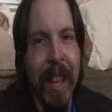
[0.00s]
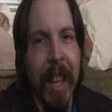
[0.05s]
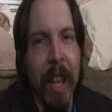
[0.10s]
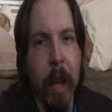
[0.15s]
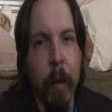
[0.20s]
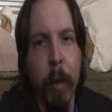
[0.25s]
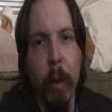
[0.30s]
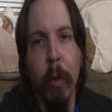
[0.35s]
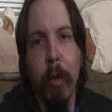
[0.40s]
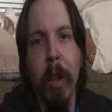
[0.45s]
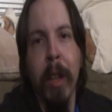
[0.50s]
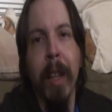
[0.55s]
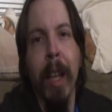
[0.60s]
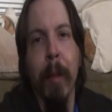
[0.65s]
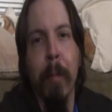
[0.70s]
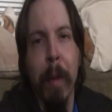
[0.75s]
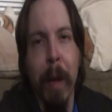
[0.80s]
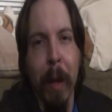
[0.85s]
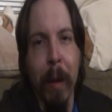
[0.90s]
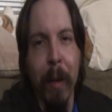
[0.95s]
If you've seen
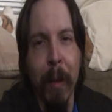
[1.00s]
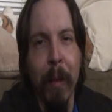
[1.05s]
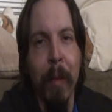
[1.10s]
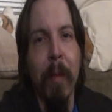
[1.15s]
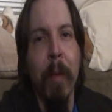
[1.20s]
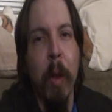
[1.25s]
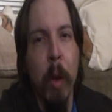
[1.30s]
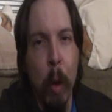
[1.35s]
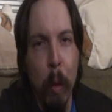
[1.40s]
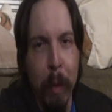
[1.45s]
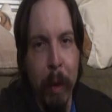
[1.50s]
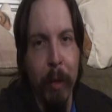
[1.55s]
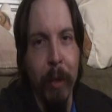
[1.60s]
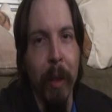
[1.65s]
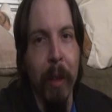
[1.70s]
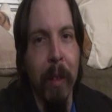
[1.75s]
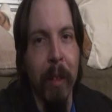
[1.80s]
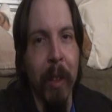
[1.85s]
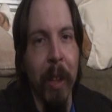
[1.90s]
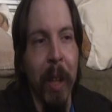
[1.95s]
Death Battle, you'll be
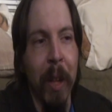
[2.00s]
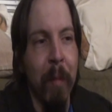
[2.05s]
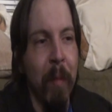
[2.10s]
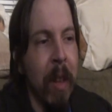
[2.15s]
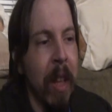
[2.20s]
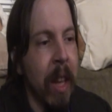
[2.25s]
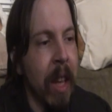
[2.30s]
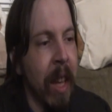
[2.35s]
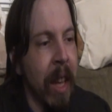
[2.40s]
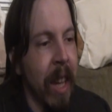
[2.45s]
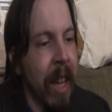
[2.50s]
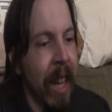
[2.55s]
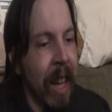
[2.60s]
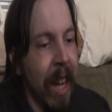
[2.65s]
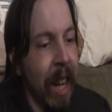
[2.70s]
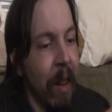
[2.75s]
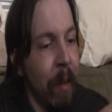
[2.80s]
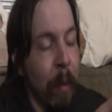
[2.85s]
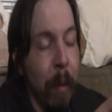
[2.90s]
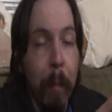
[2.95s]
salty.
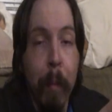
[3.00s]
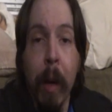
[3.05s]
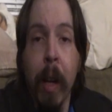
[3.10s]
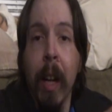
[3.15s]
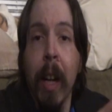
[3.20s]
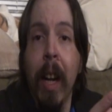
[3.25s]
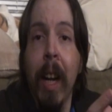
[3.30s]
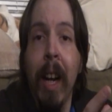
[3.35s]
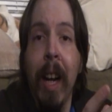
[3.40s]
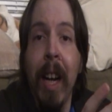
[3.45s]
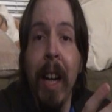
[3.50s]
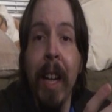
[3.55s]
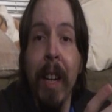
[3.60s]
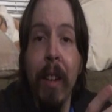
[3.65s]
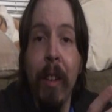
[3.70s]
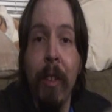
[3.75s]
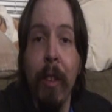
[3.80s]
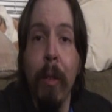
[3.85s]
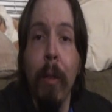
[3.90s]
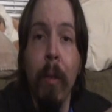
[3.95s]
But I
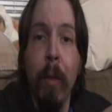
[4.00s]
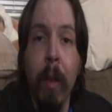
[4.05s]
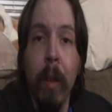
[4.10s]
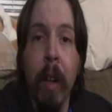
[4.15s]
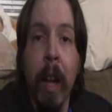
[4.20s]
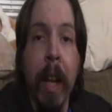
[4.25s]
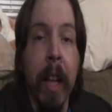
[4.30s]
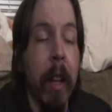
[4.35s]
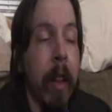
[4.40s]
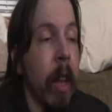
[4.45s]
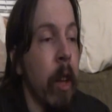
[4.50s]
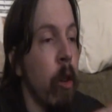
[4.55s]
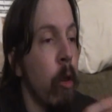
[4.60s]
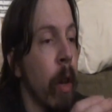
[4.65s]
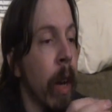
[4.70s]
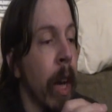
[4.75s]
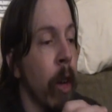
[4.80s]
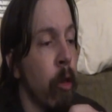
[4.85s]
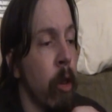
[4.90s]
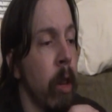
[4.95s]
do like it that you
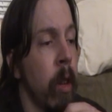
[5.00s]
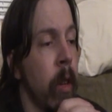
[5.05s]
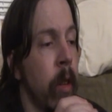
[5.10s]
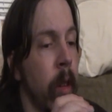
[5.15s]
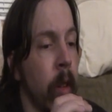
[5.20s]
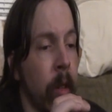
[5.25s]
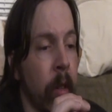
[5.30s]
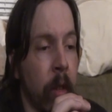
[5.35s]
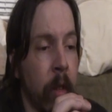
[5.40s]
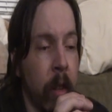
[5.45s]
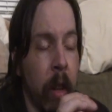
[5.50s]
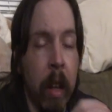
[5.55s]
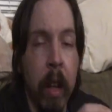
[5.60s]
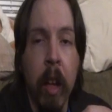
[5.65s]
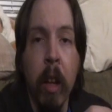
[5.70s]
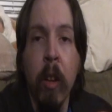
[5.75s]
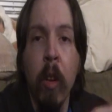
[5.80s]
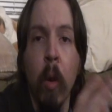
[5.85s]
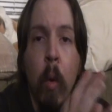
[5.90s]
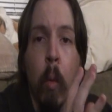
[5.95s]
can actually
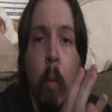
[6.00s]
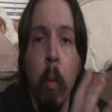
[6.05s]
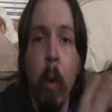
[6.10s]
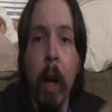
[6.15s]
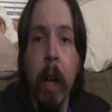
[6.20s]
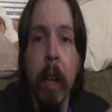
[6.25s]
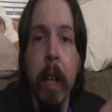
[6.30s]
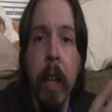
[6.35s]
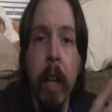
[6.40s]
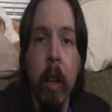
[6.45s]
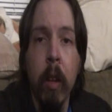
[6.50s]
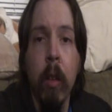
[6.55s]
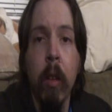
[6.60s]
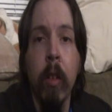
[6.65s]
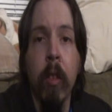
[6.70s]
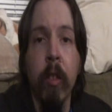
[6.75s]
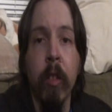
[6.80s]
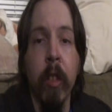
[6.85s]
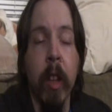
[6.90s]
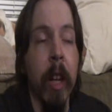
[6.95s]
discern what he
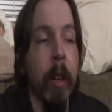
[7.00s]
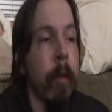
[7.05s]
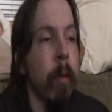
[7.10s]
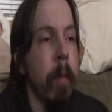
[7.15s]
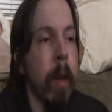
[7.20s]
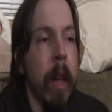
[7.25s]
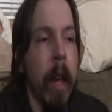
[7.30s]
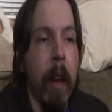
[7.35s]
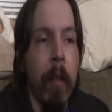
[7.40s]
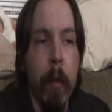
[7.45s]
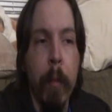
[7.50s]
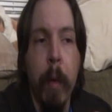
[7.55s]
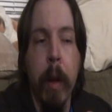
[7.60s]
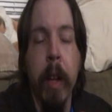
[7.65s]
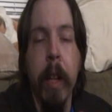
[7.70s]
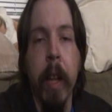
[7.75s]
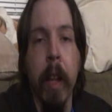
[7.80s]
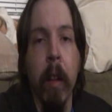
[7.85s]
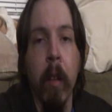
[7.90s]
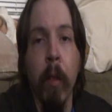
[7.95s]
looks like from
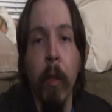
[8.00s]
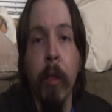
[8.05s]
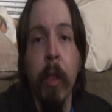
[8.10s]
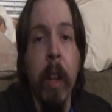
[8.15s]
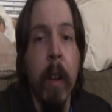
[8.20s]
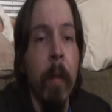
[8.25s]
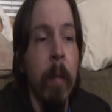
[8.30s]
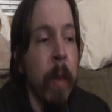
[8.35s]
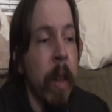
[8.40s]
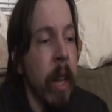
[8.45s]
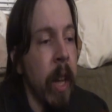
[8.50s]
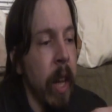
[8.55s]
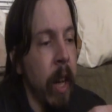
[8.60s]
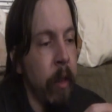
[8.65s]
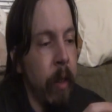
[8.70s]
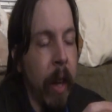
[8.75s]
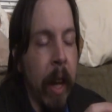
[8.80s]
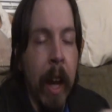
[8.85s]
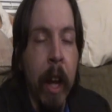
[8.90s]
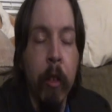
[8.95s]
everybody else.
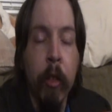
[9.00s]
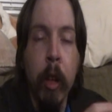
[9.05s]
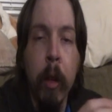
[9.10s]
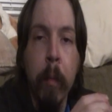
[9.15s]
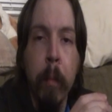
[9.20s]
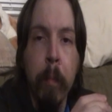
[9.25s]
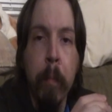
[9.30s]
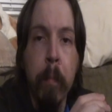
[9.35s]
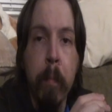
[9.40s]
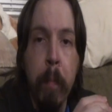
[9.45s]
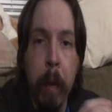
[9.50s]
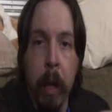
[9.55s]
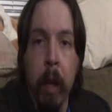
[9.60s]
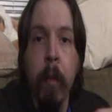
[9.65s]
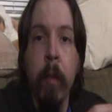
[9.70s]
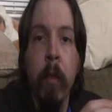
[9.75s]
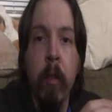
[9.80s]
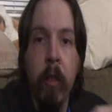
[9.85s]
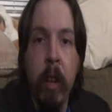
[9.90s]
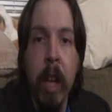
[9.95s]
It's actually a bit
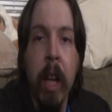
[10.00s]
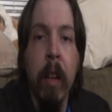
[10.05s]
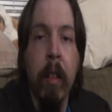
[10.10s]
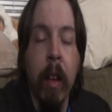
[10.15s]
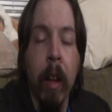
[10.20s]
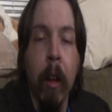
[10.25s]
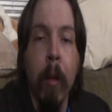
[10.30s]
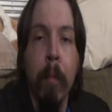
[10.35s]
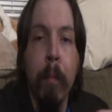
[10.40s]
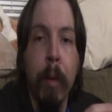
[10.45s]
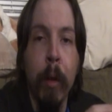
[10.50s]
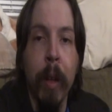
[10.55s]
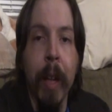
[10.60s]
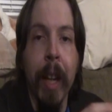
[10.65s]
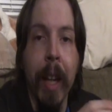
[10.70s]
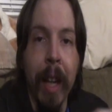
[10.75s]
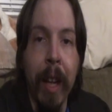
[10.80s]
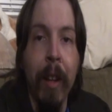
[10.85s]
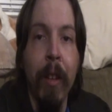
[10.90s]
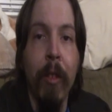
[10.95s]
of detail put
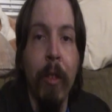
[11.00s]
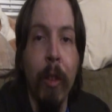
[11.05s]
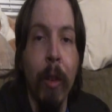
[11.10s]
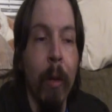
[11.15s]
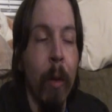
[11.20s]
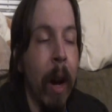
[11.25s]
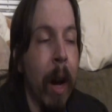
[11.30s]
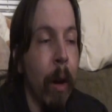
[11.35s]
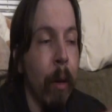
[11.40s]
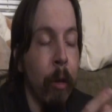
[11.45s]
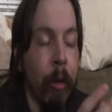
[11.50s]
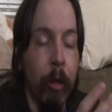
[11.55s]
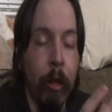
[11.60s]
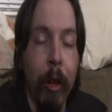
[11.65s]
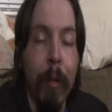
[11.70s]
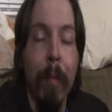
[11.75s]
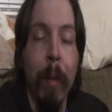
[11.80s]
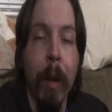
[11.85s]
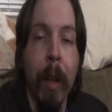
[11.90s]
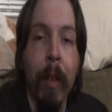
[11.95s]
into how
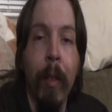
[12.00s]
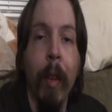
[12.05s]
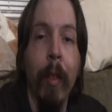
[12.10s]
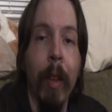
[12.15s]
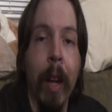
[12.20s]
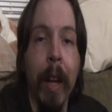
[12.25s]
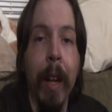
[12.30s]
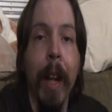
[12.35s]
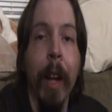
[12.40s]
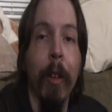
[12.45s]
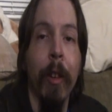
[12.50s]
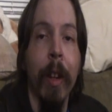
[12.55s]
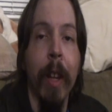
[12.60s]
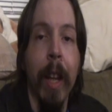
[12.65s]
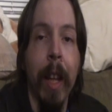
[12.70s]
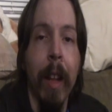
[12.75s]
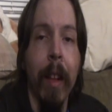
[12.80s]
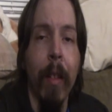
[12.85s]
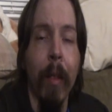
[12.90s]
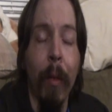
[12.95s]
simple his design
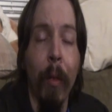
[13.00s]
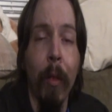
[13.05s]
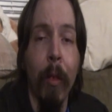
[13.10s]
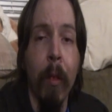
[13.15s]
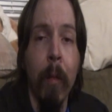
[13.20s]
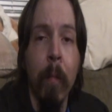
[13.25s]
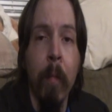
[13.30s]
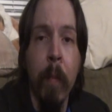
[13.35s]
actually is.